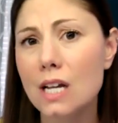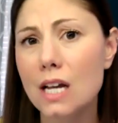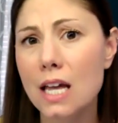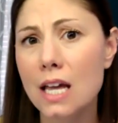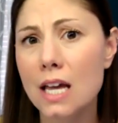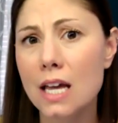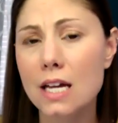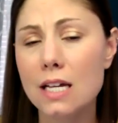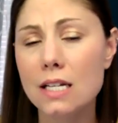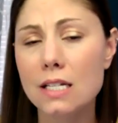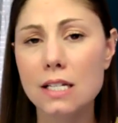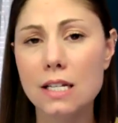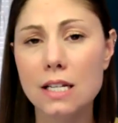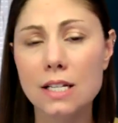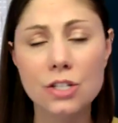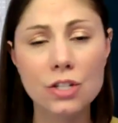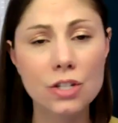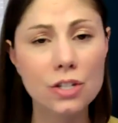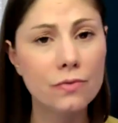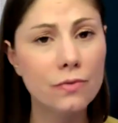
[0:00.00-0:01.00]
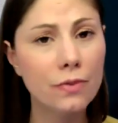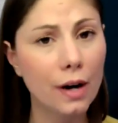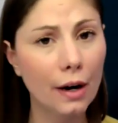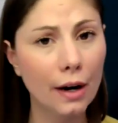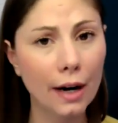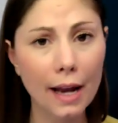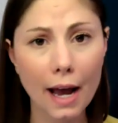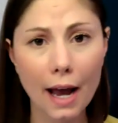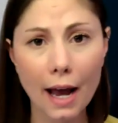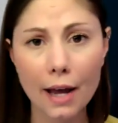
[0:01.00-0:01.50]
And it's just
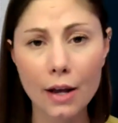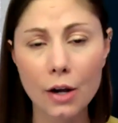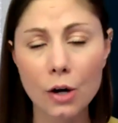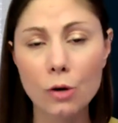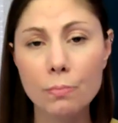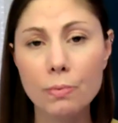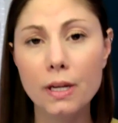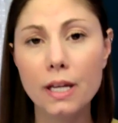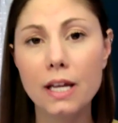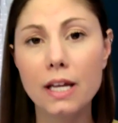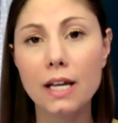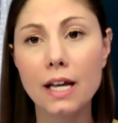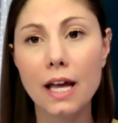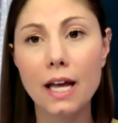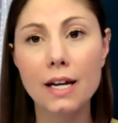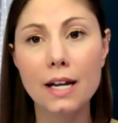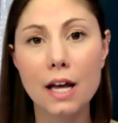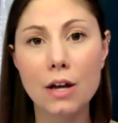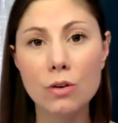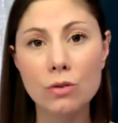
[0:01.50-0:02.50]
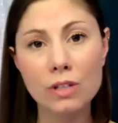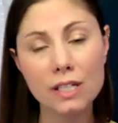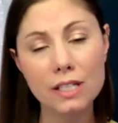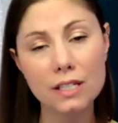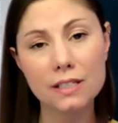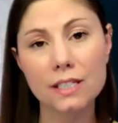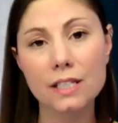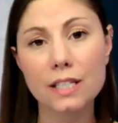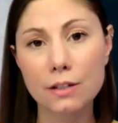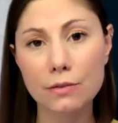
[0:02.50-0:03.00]
very eye-opening. And not only
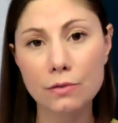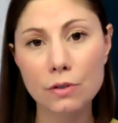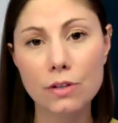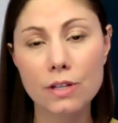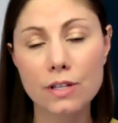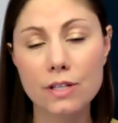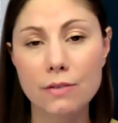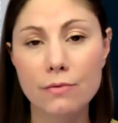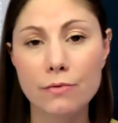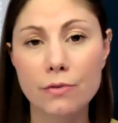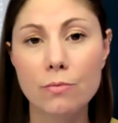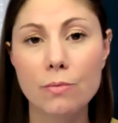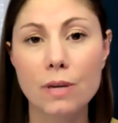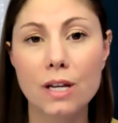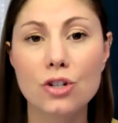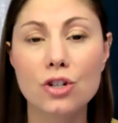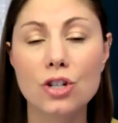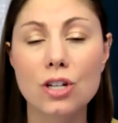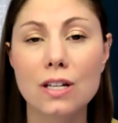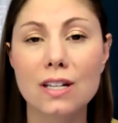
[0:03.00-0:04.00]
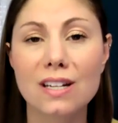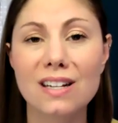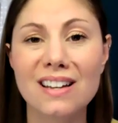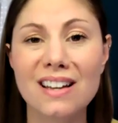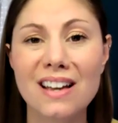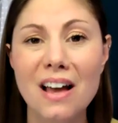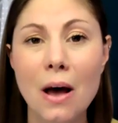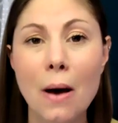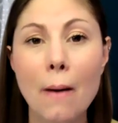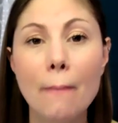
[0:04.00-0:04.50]
does it give you this
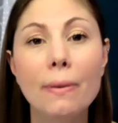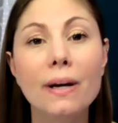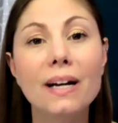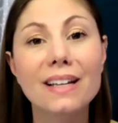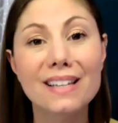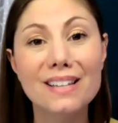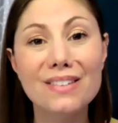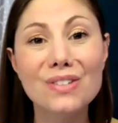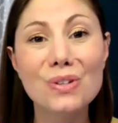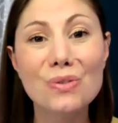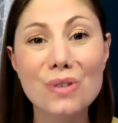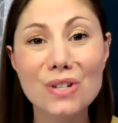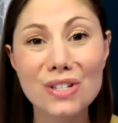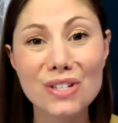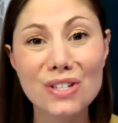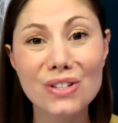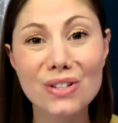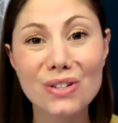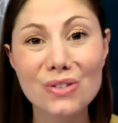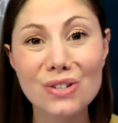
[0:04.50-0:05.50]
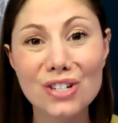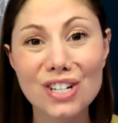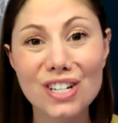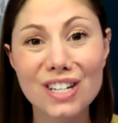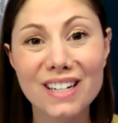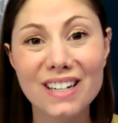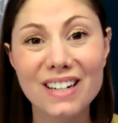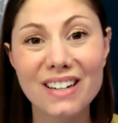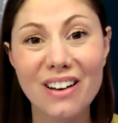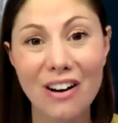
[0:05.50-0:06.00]
information, but it gives you a
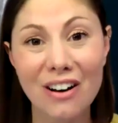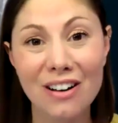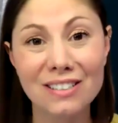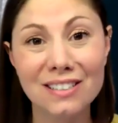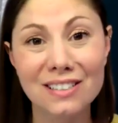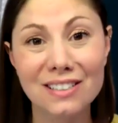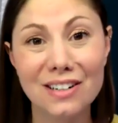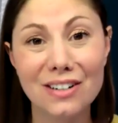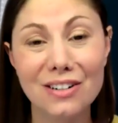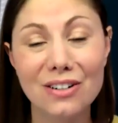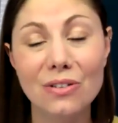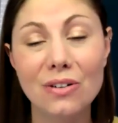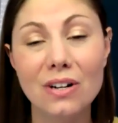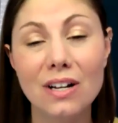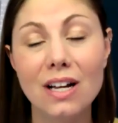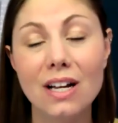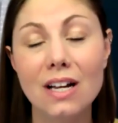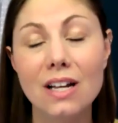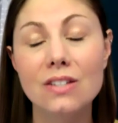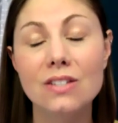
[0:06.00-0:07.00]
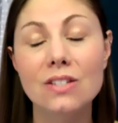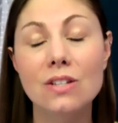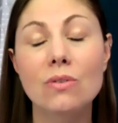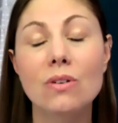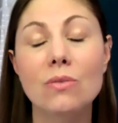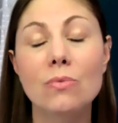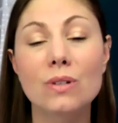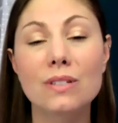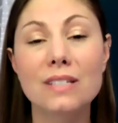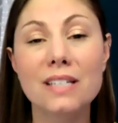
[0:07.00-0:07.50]
solution also. So
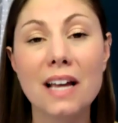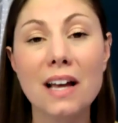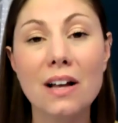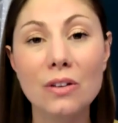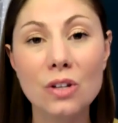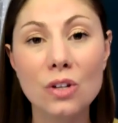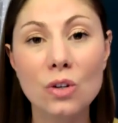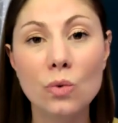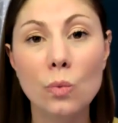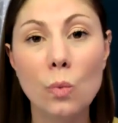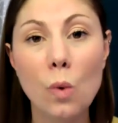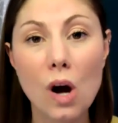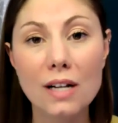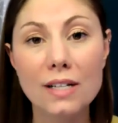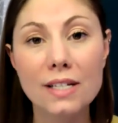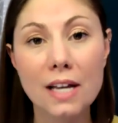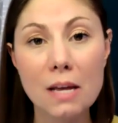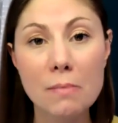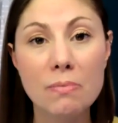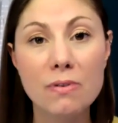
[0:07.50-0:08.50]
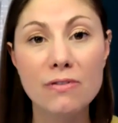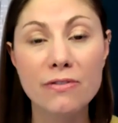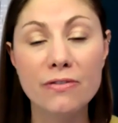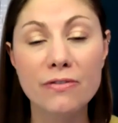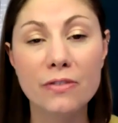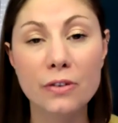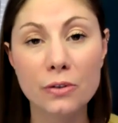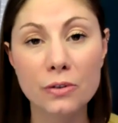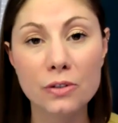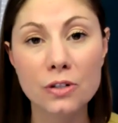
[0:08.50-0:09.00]
it will tell you what type of
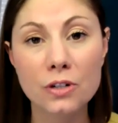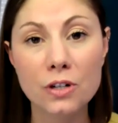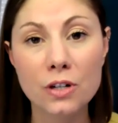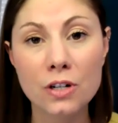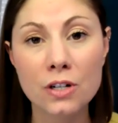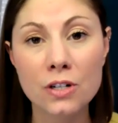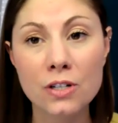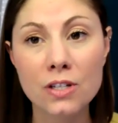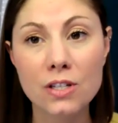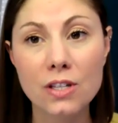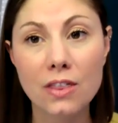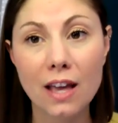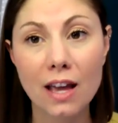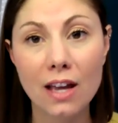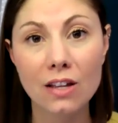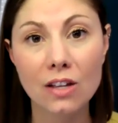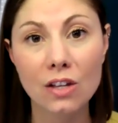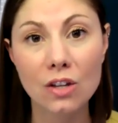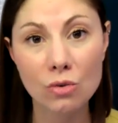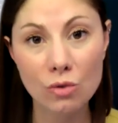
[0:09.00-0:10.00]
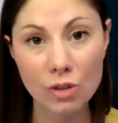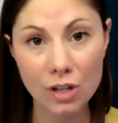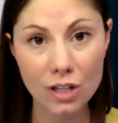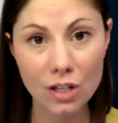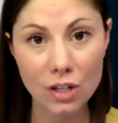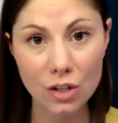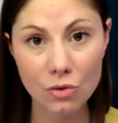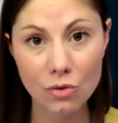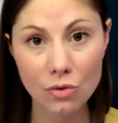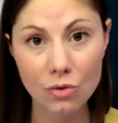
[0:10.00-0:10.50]
filters that you
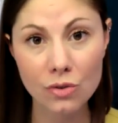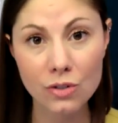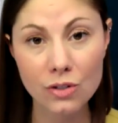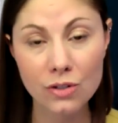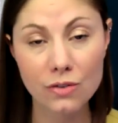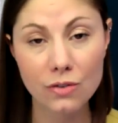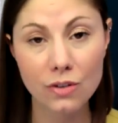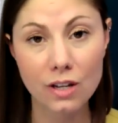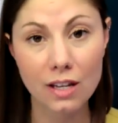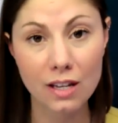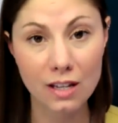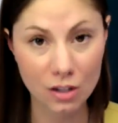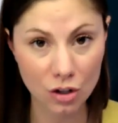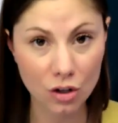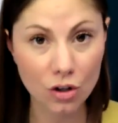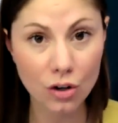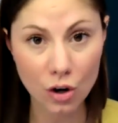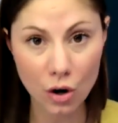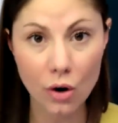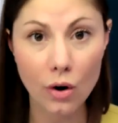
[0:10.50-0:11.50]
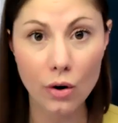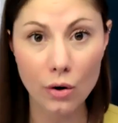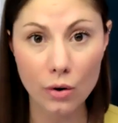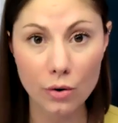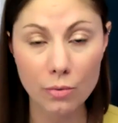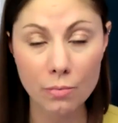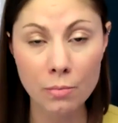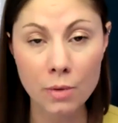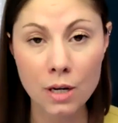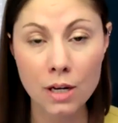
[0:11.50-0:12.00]
can use in your
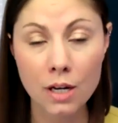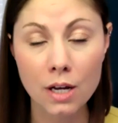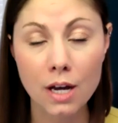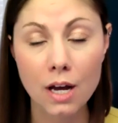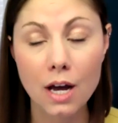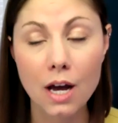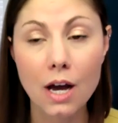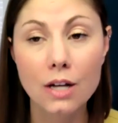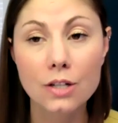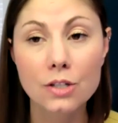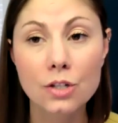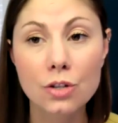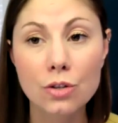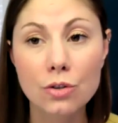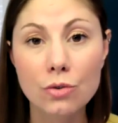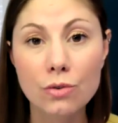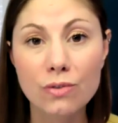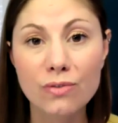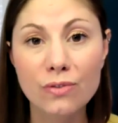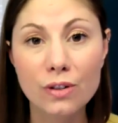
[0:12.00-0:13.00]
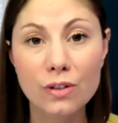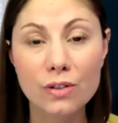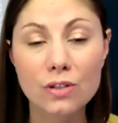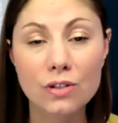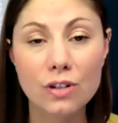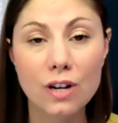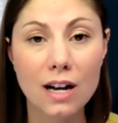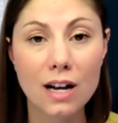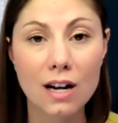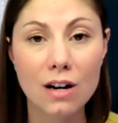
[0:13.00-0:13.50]
home to
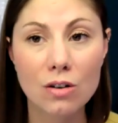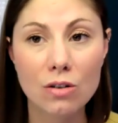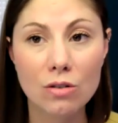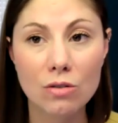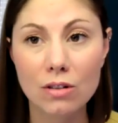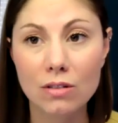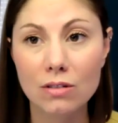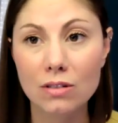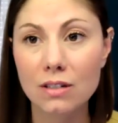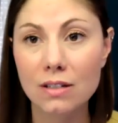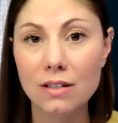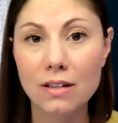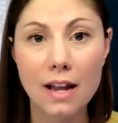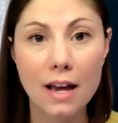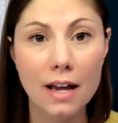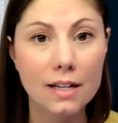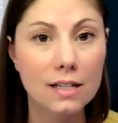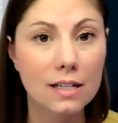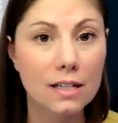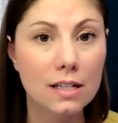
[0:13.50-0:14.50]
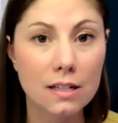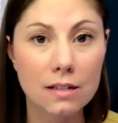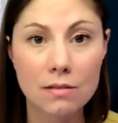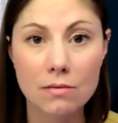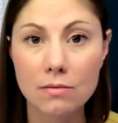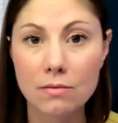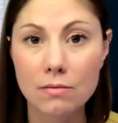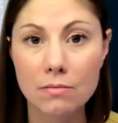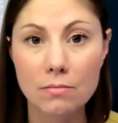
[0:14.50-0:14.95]
filter out 90%